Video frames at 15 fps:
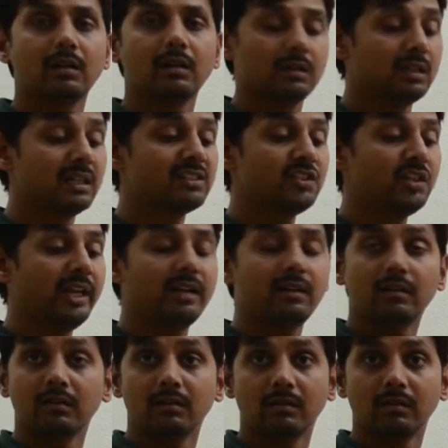let's
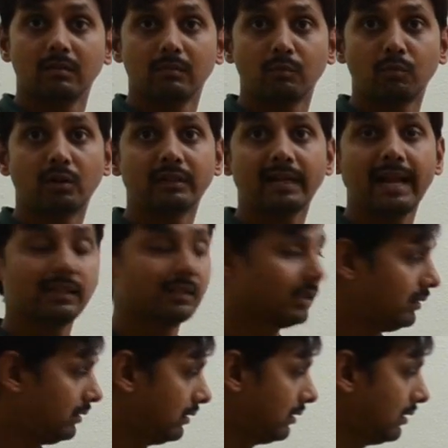take
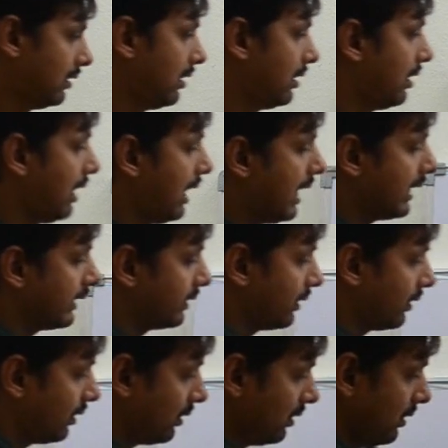protractor and
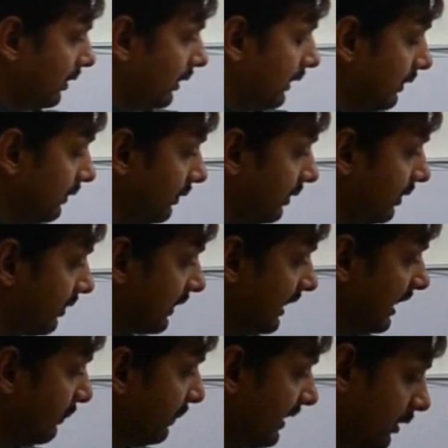just
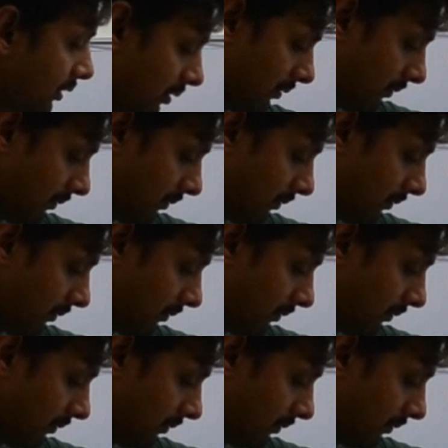keep it,